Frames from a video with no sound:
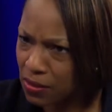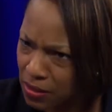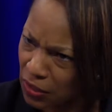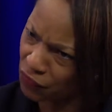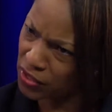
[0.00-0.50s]

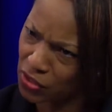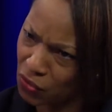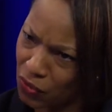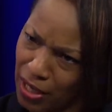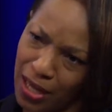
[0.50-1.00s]
different
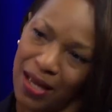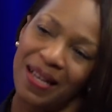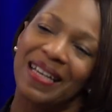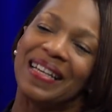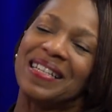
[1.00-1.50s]
story, huh?
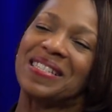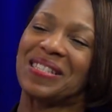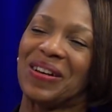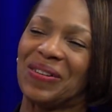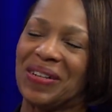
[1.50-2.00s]
Yes.
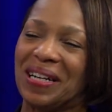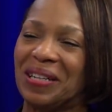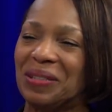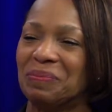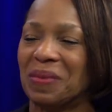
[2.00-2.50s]
So
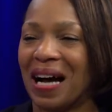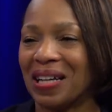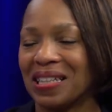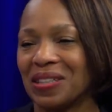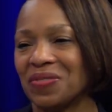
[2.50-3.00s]
um,
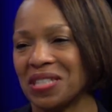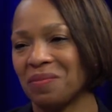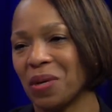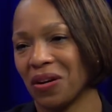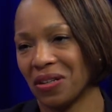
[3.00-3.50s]
I lived
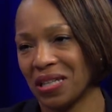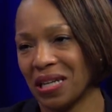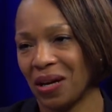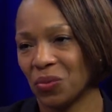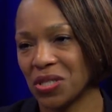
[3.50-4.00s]
in
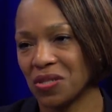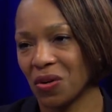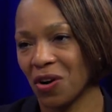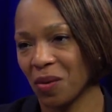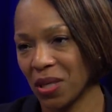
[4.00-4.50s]
Maryland. I went to the
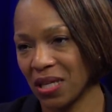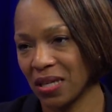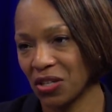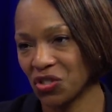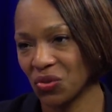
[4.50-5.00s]
Army
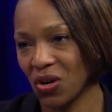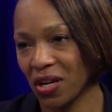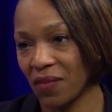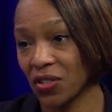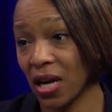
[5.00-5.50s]
National
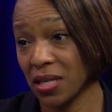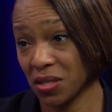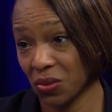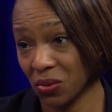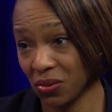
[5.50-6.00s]
Guard after high
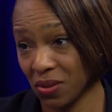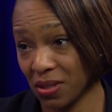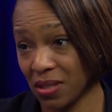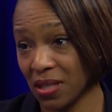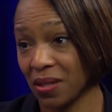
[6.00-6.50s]
school. And
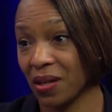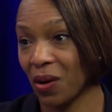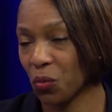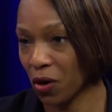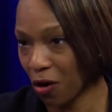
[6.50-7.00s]
we're Army and,
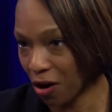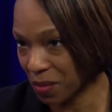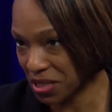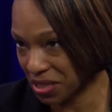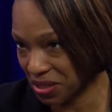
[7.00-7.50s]
sisters. And we're
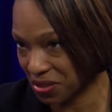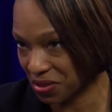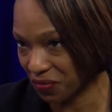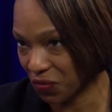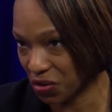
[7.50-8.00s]
Army
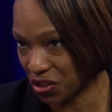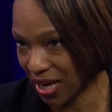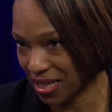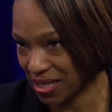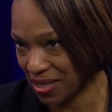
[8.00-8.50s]
sisters at Fort
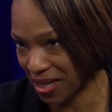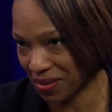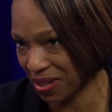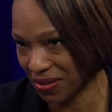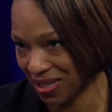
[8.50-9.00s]
Jackson,
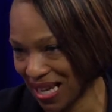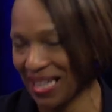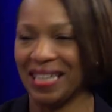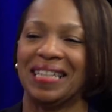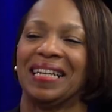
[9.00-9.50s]
South
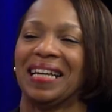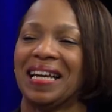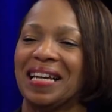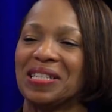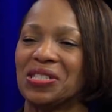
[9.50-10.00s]
Carolina.
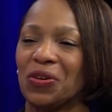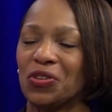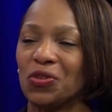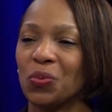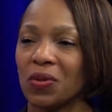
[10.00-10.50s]
Yes. And so
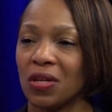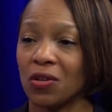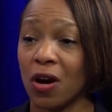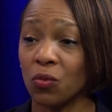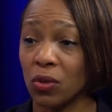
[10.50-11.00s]
you were the
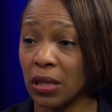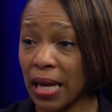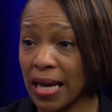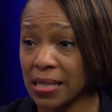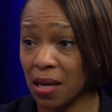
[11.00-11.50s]
inaugural
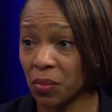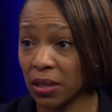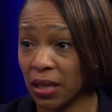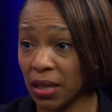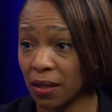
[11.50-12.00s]
class, I
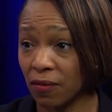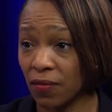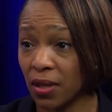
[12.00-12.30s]
believe,